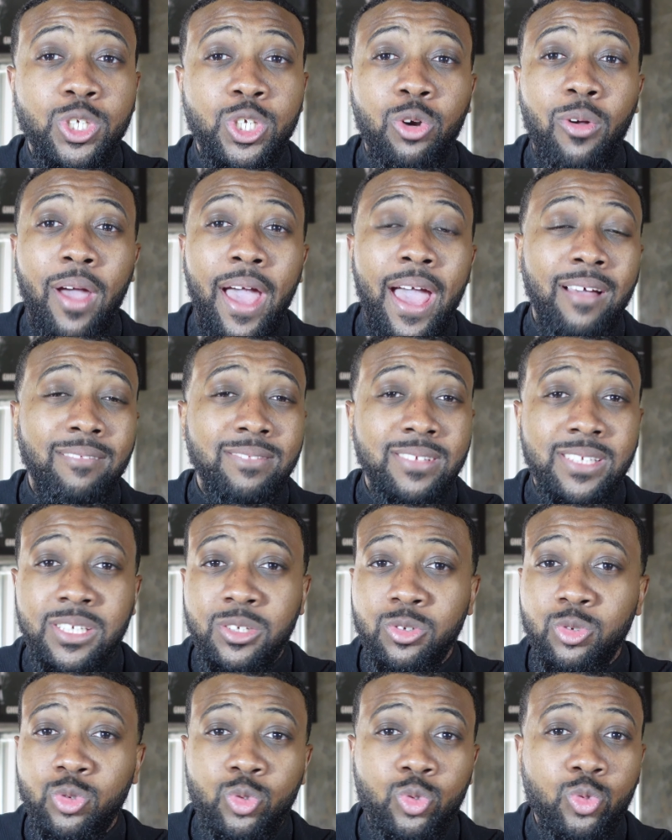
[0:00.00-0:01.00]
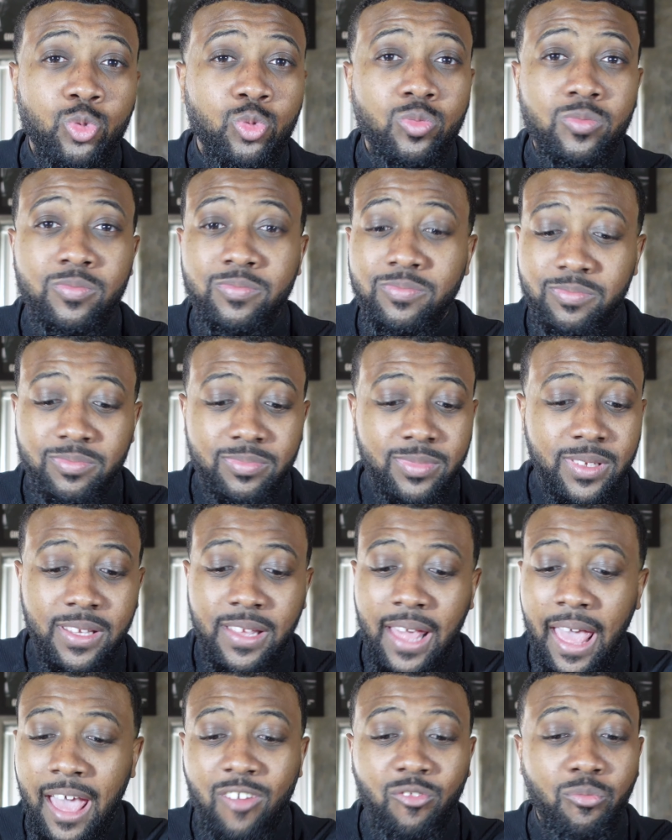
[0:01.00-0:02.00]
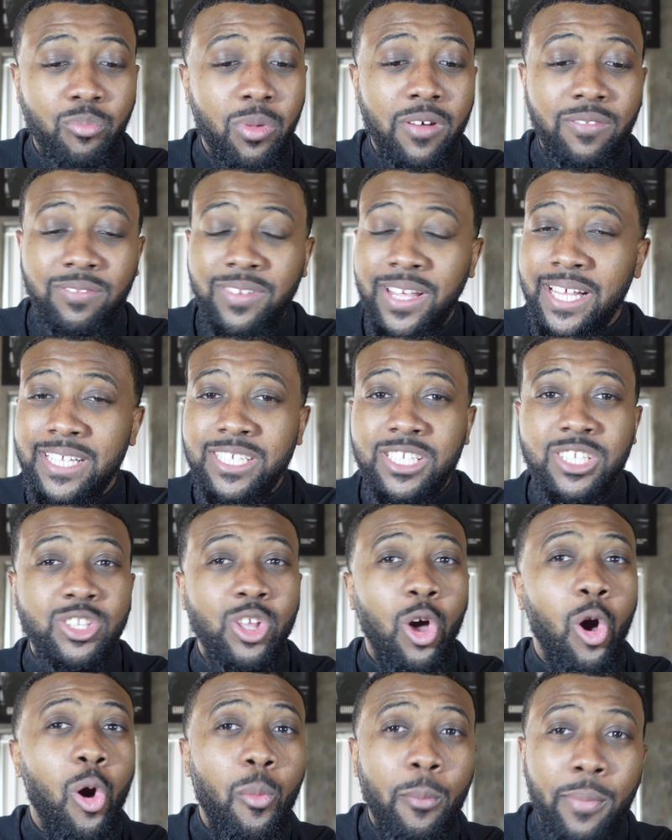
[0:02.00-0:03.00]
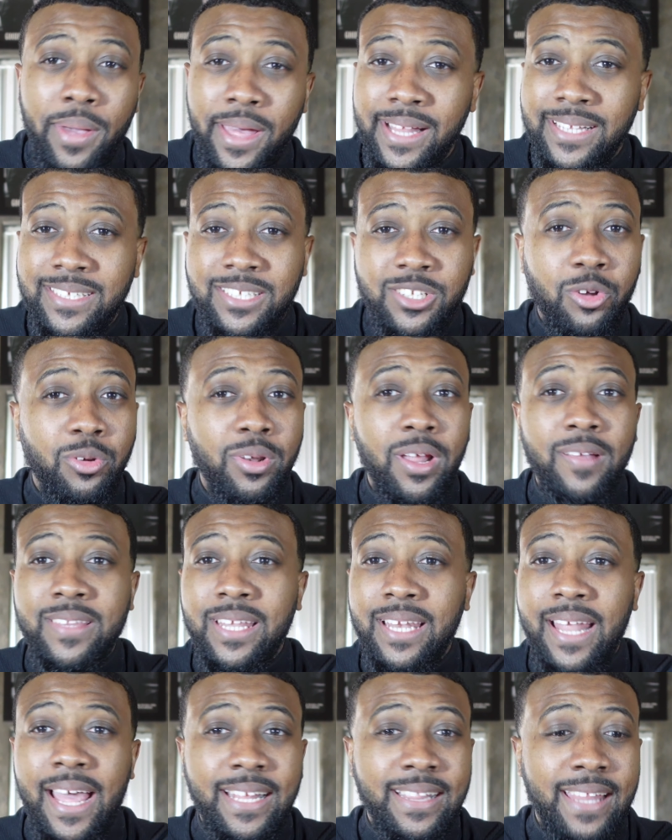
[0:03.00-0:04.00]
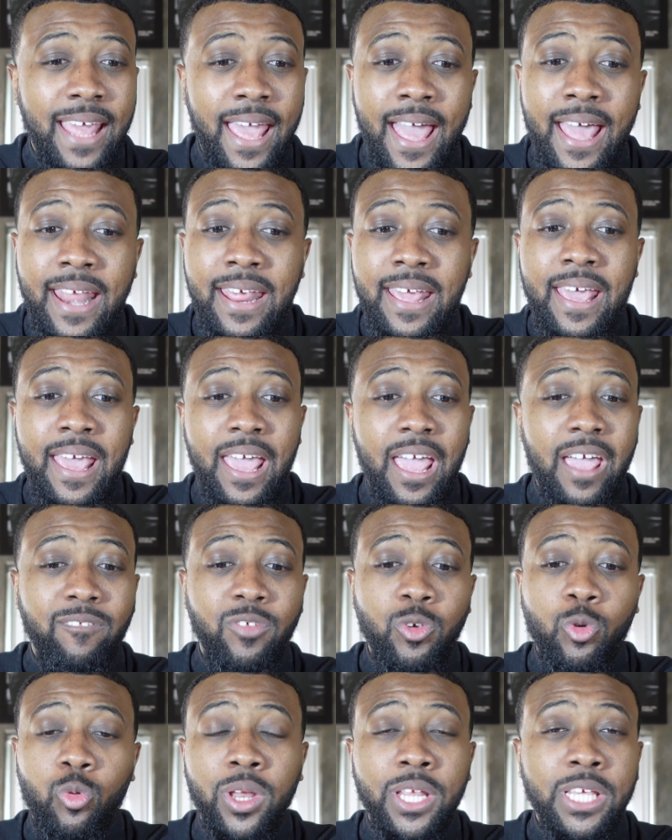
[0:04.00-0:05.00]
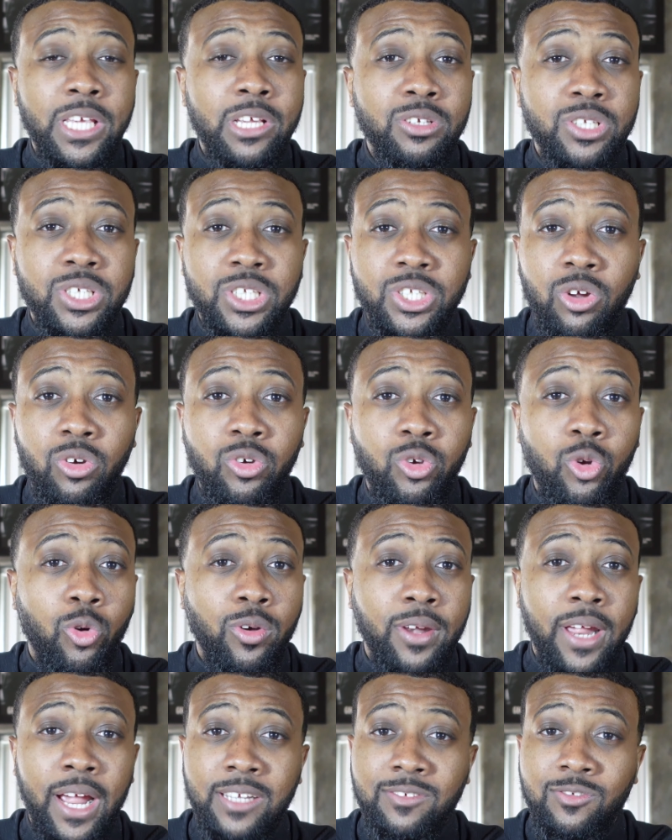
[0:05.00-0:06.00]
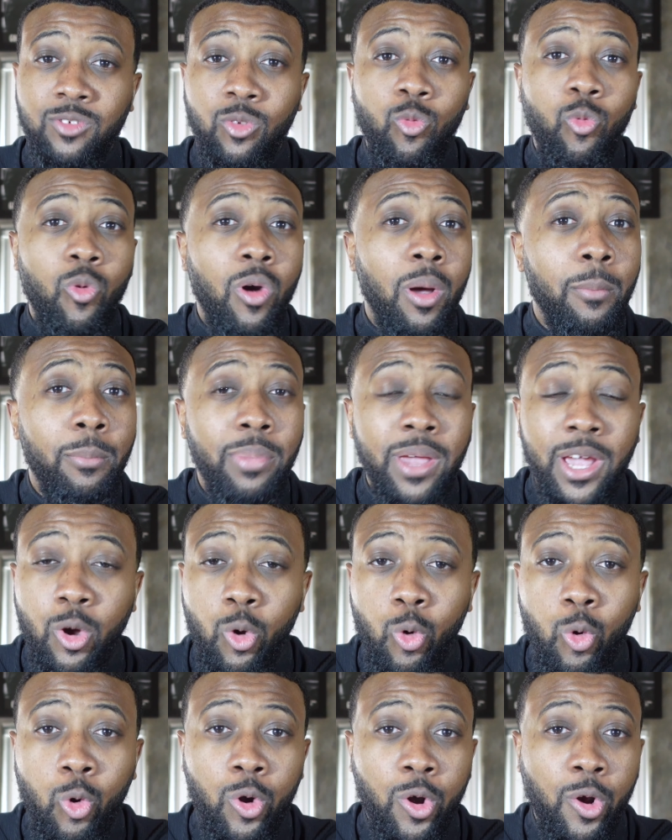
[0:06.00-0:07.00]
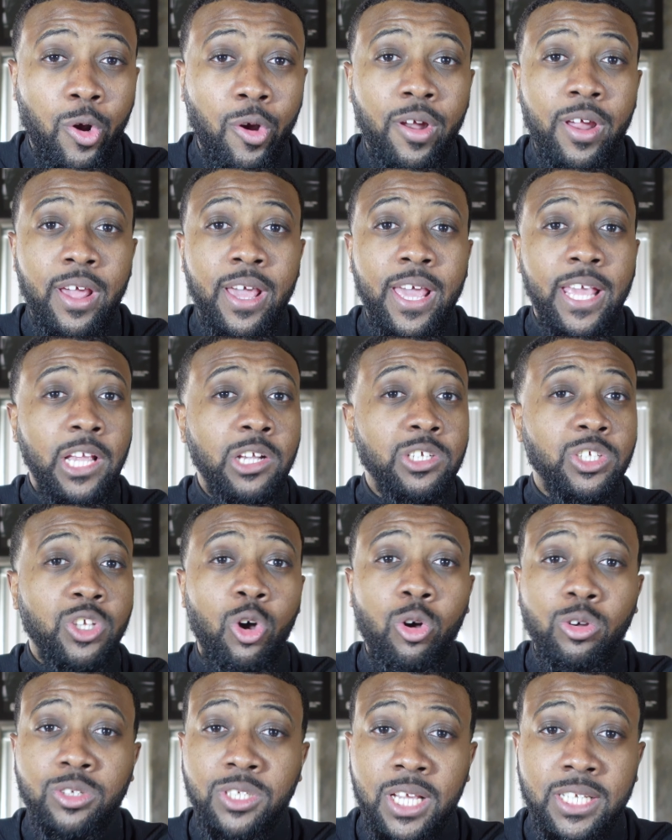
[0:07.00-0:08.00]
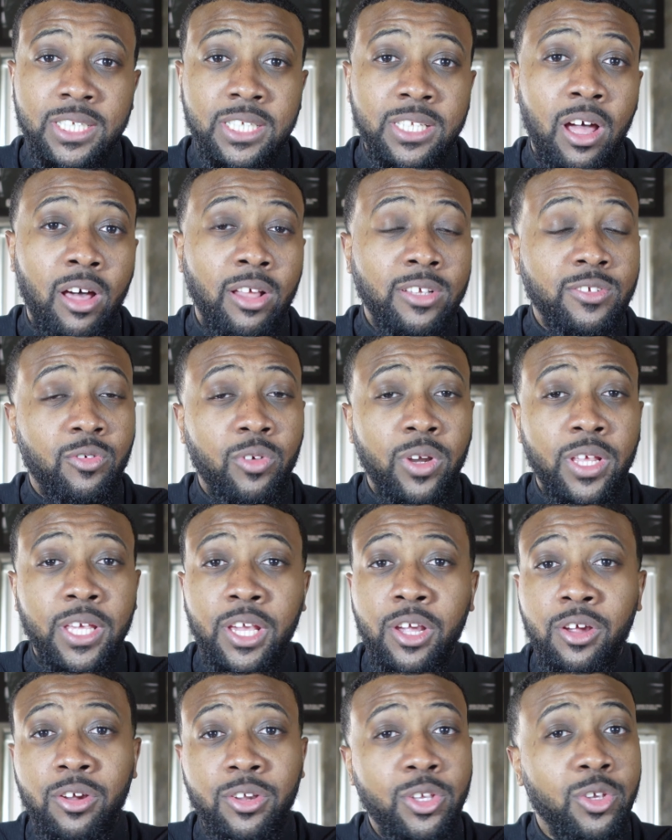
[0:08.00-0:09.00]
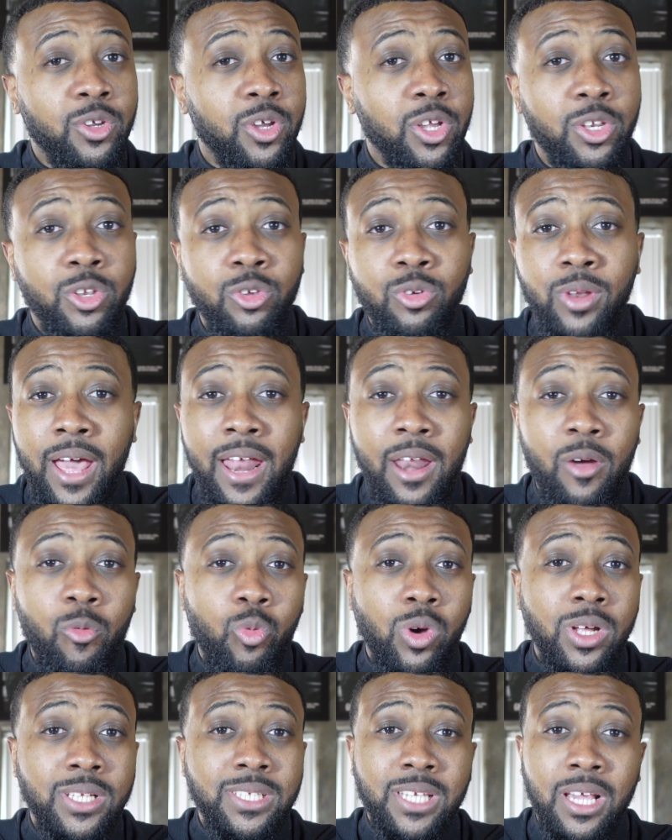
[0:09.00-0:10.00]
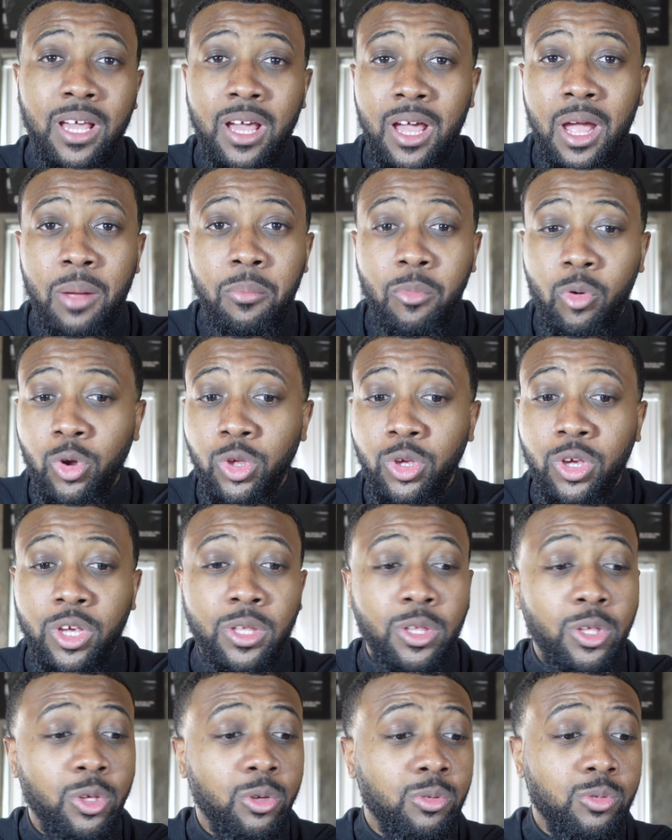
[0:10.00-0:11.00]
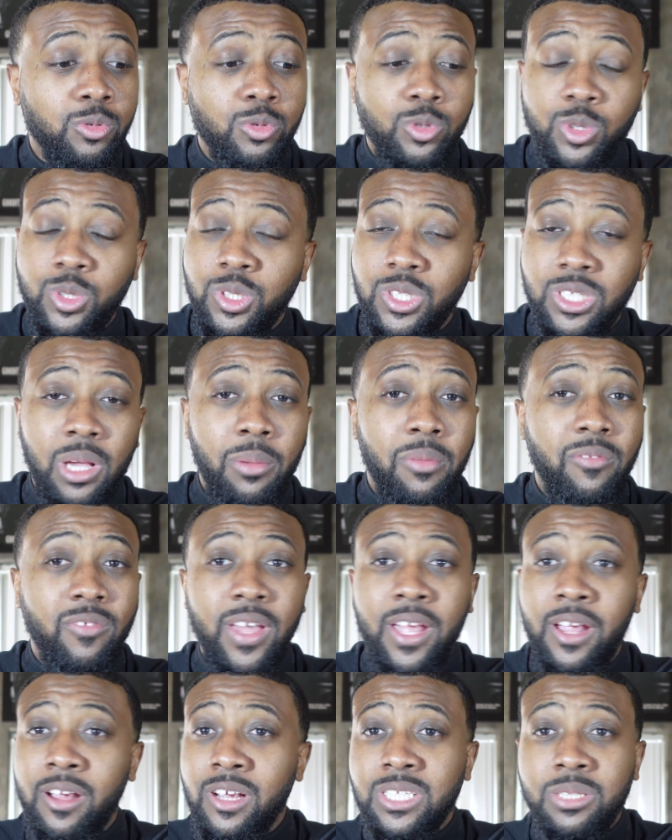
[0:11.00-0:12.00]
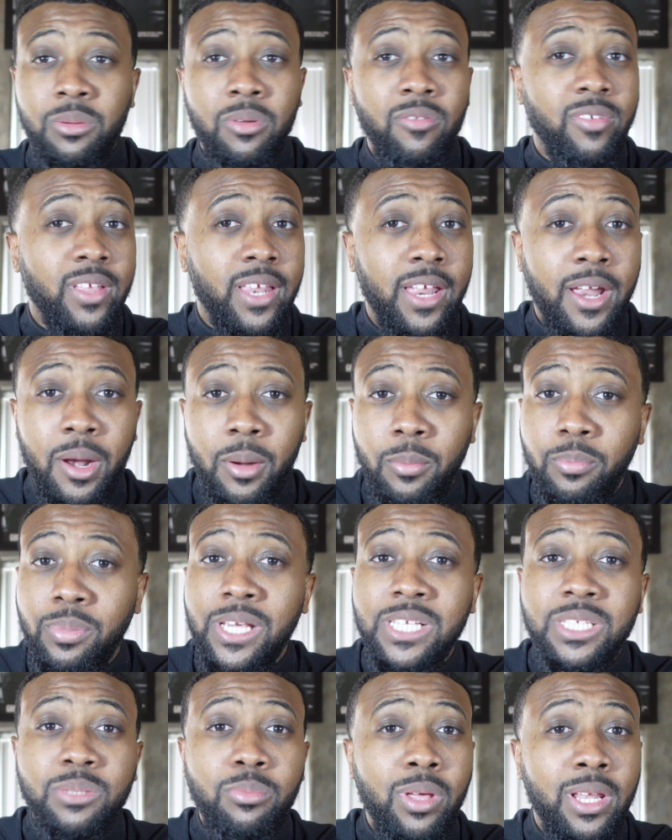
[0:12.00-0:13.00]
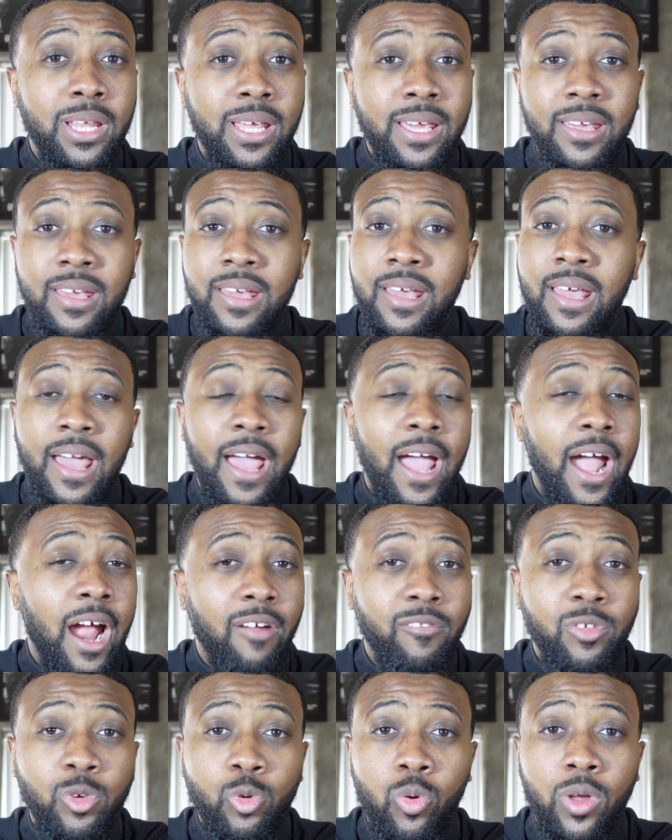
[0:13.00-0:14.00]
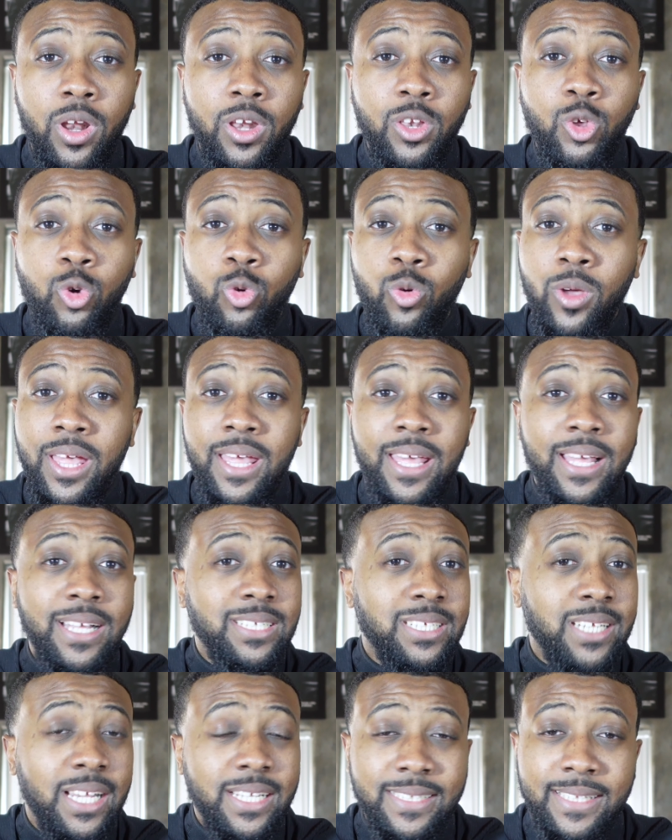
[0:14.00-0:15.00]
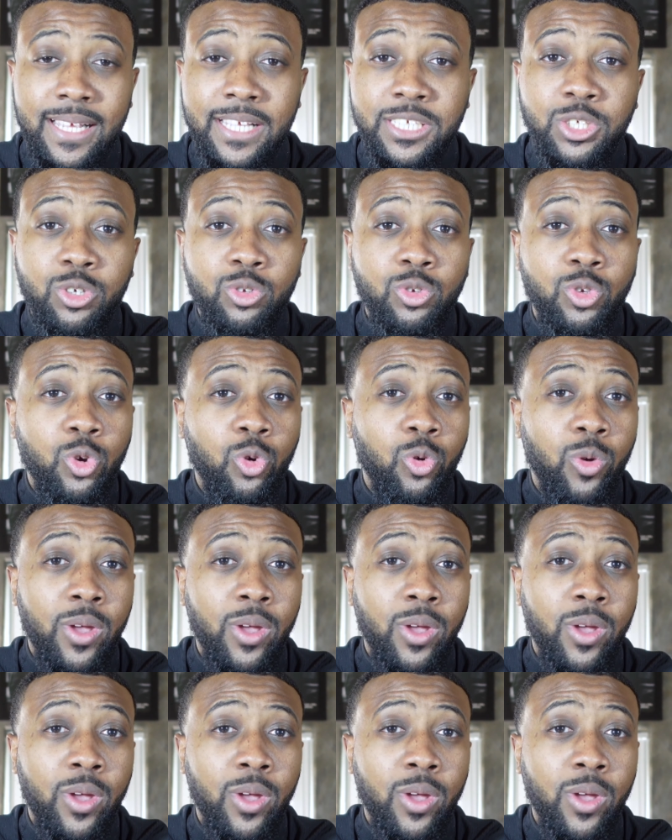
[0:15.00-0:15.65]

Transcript: You don't have to have monthly installments or nothing like that. If you want to use this on DoorDash for one big order, use the whole $60 for the year, you can do that at one time, or you can use some of it here, some of it there, piecemeal it, however you want to do it. Chase lets you do